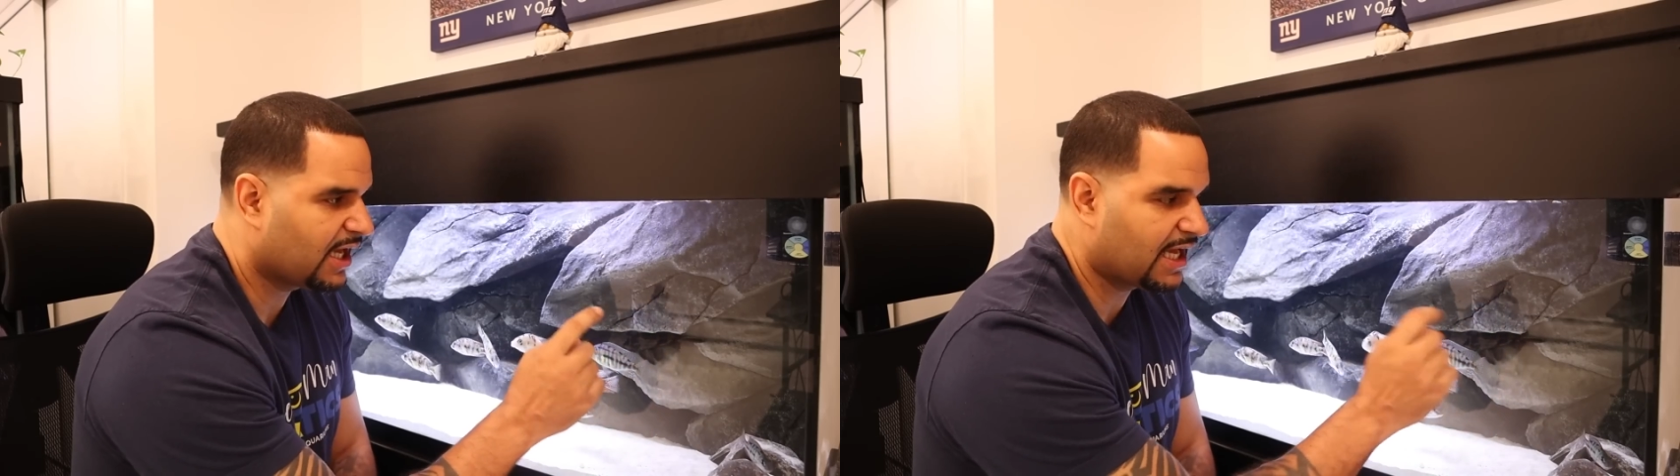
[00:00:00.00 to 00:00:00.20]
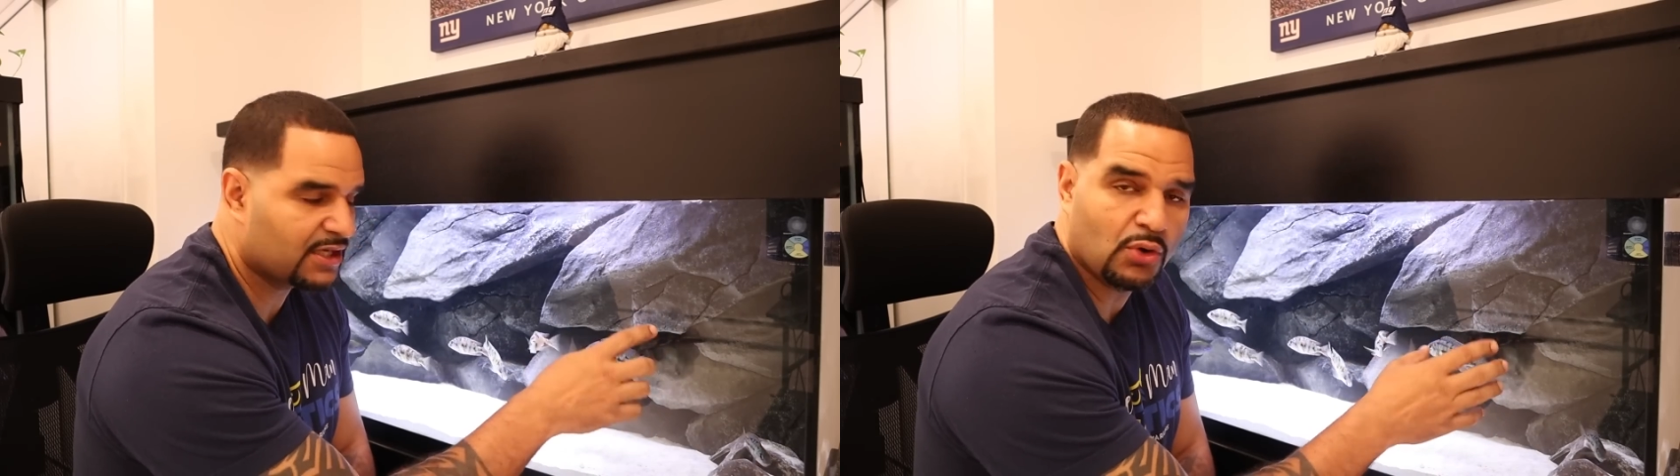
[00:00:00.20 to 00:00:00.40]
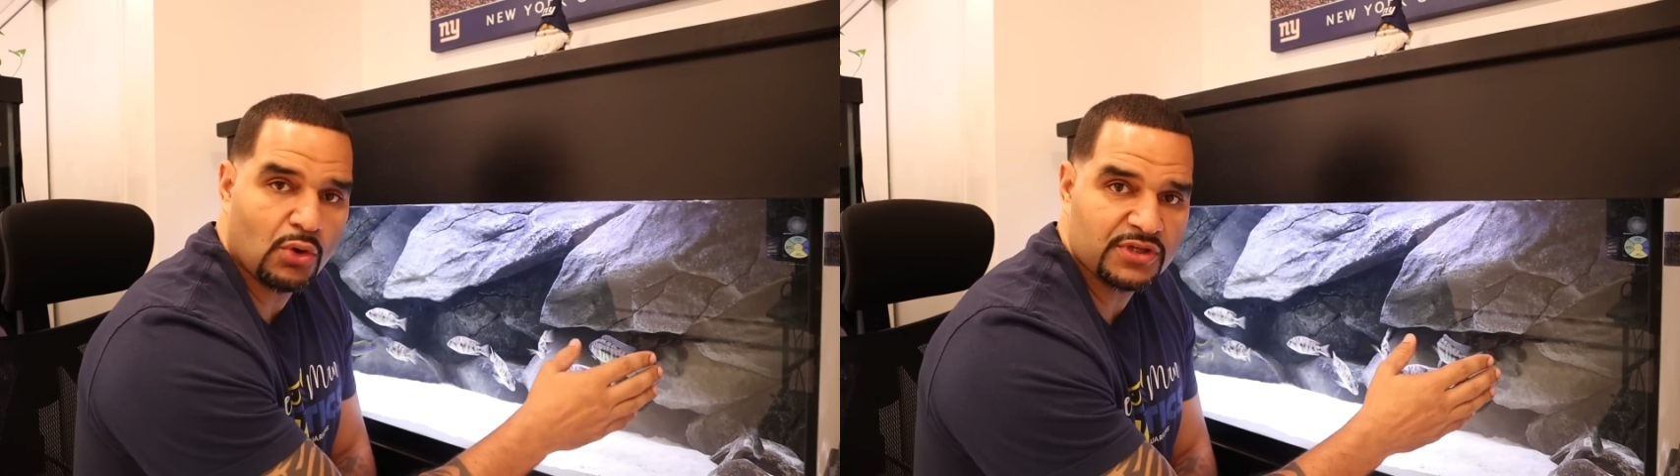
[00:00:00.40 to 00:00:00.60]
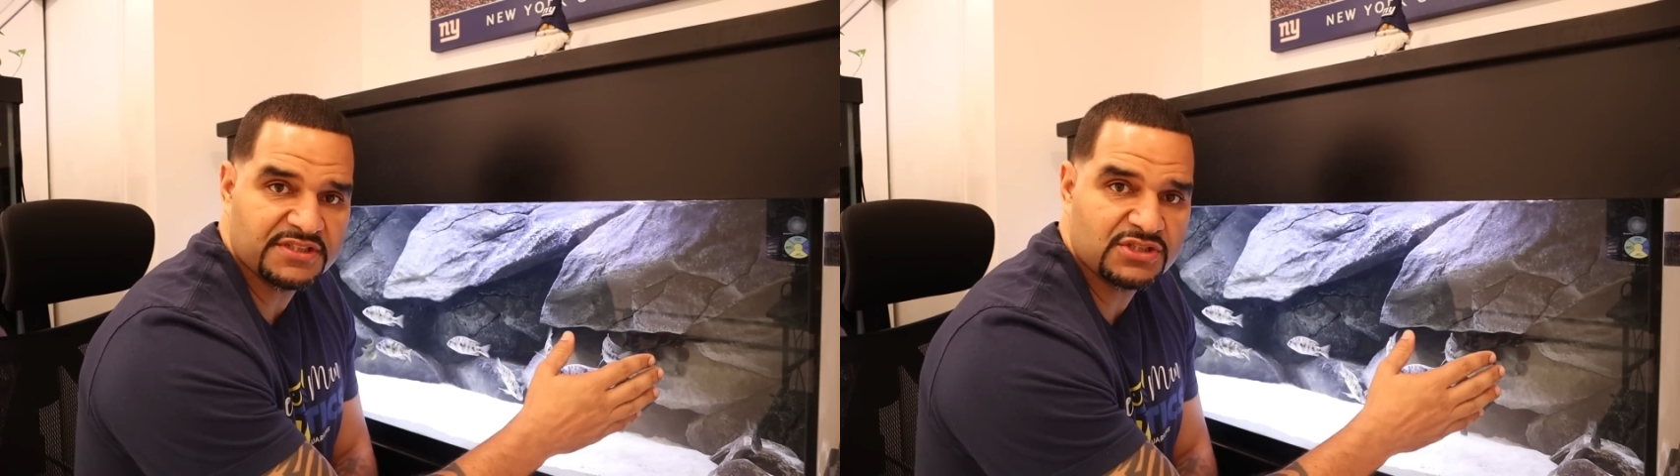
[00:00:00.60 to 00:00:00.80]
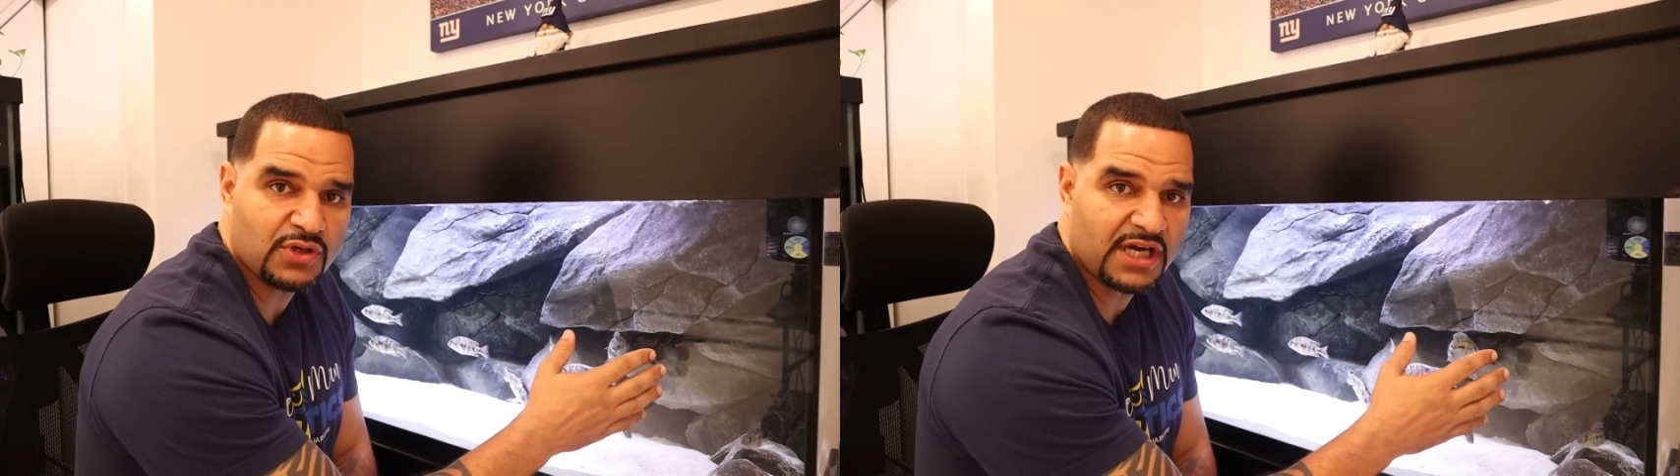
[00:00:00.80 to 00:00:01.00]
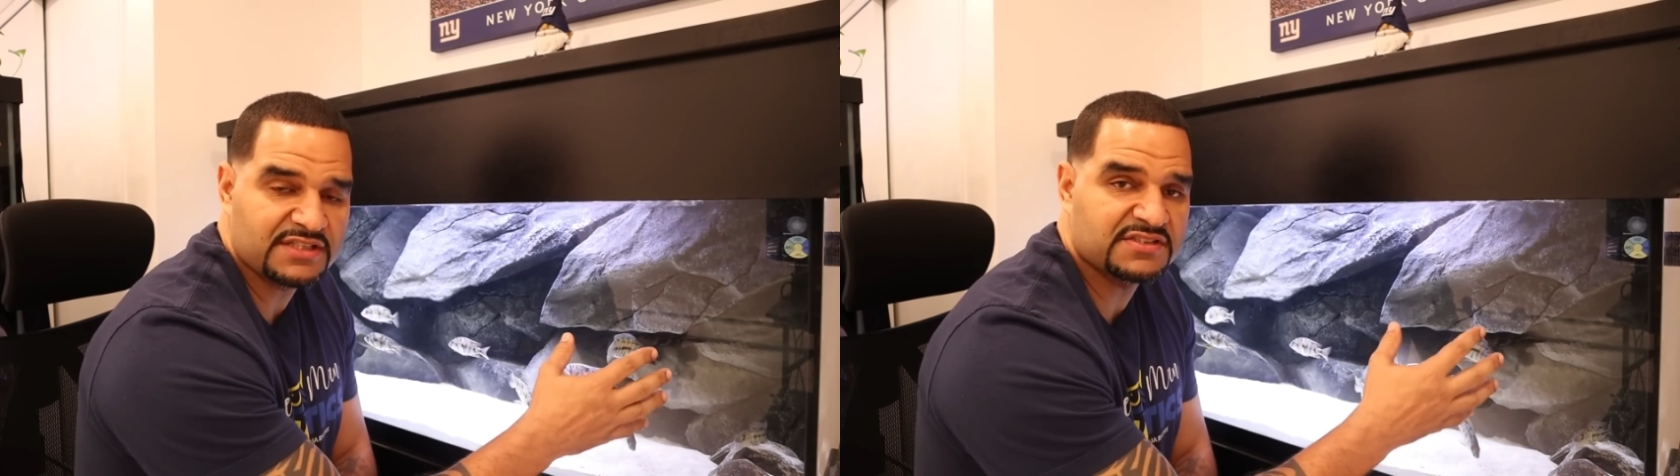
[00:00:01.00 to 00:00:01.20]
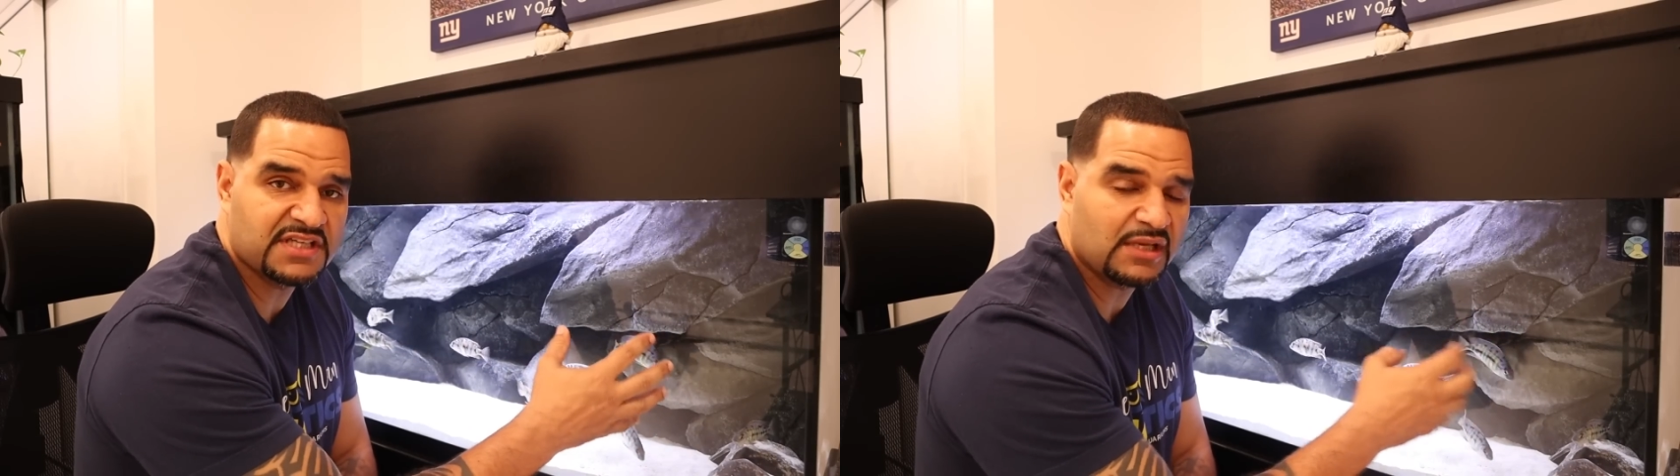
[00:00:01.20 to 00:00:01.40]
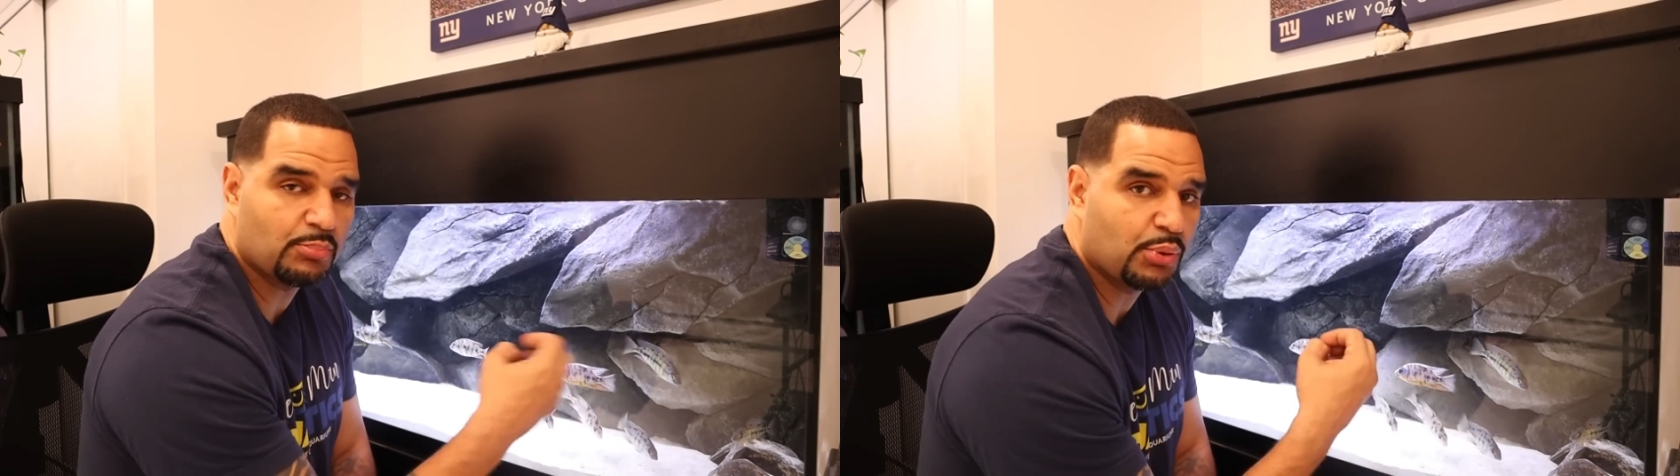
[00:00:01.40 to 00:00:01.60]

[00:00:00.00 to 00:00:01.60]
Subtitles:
And all that detritus is getting